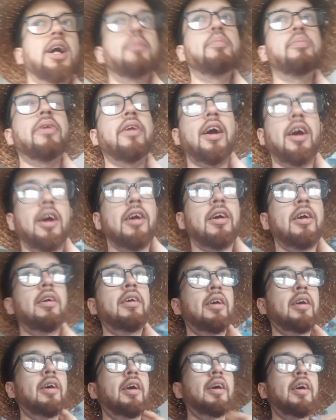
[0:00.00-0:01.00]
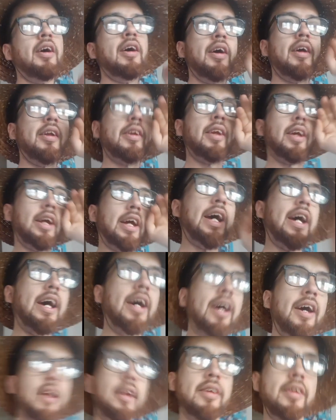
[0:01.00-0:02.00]
up there they
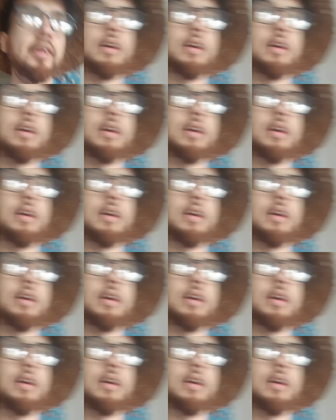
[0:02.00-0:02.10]
had